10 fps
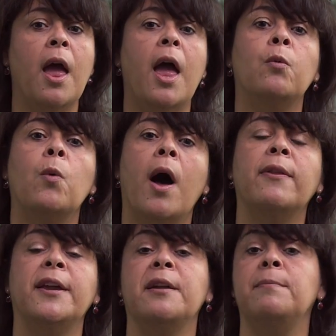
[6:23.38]
And while
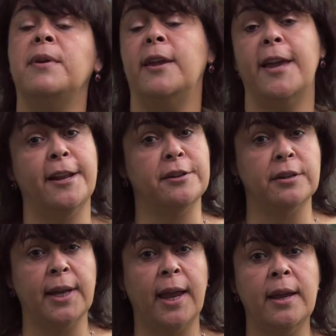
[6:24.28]
they can be
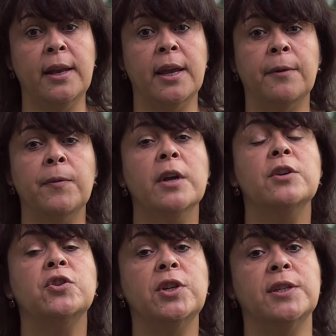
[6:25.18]
entertaining,
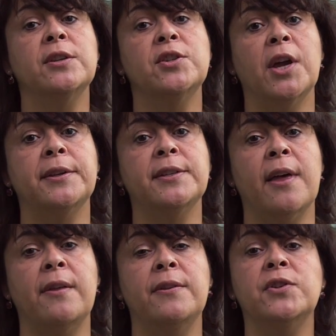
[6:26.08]
she suggests
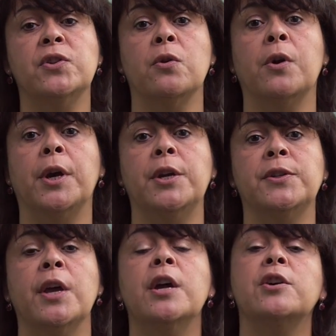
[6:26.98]
that these
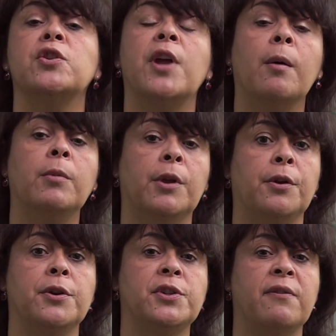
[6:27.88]
stories should help
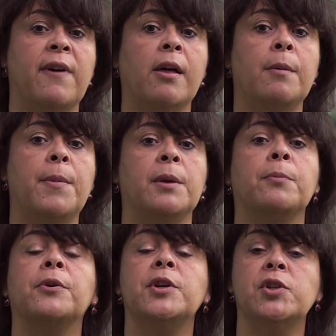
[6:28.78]
learners develop an
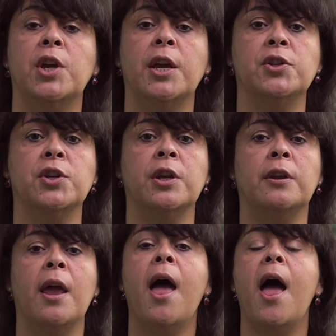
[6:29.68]

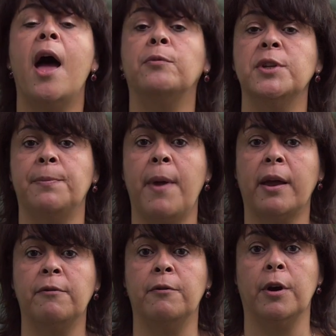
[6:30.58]
appreciation and
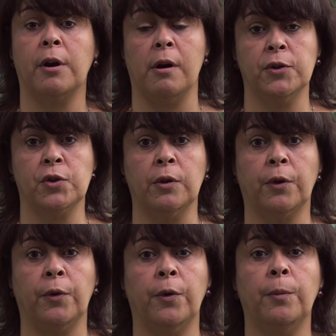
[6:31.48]
respect for a cultural
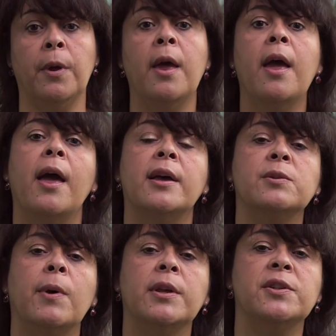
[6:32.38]
group,
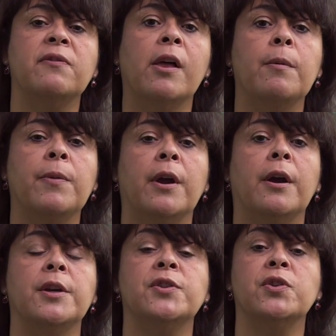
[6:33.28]
as well as develop
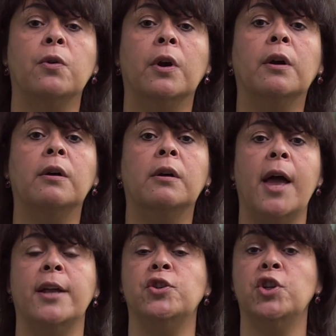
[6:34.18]
their historical
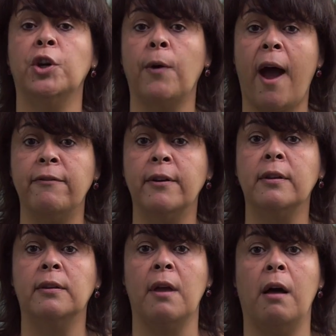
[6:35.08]
and
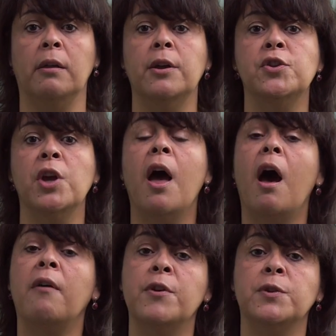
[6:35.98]
geographical knowledge
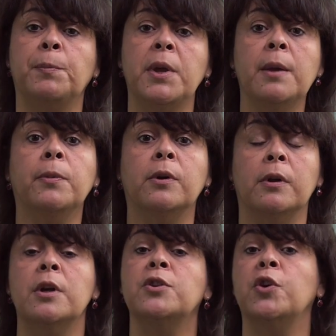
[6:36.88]
of those
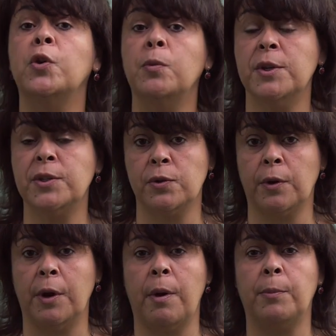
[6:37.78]
people to whom this
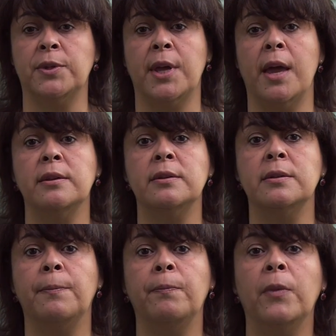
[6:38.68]
story
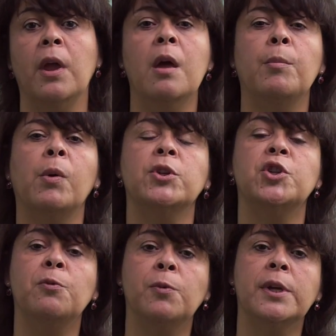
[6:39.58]
represents. But what
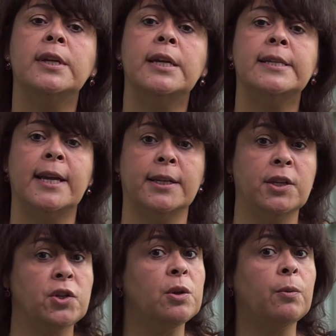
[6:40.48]
she really takes
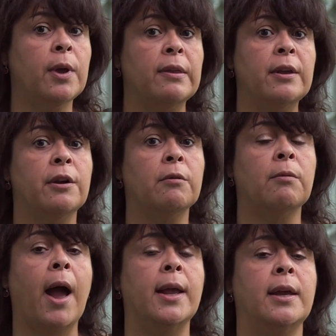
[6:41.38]
issue with in her
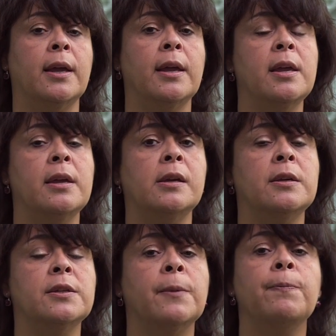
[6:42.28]
writing
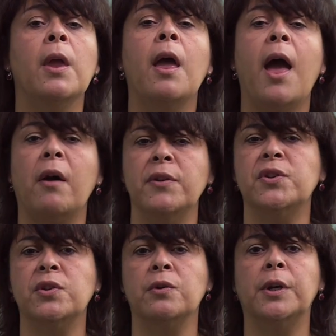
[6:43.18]
is how these
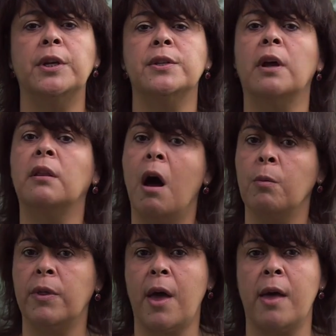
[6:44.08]
stories, along
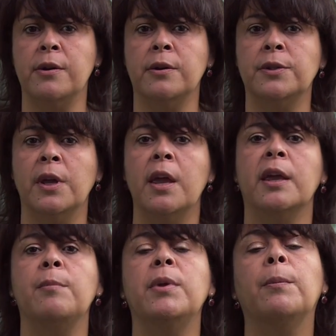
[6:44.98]
with others,
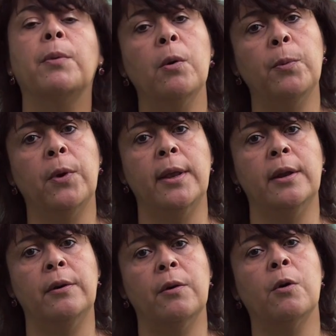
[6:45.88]
can be
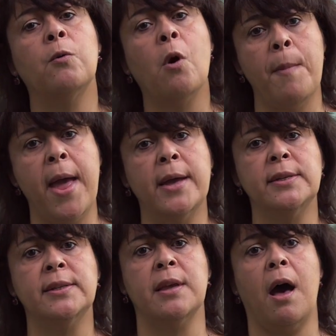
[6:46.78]
appropriated or
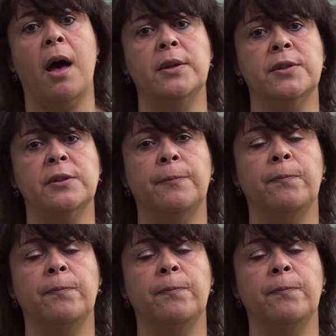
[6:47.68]
romanticized.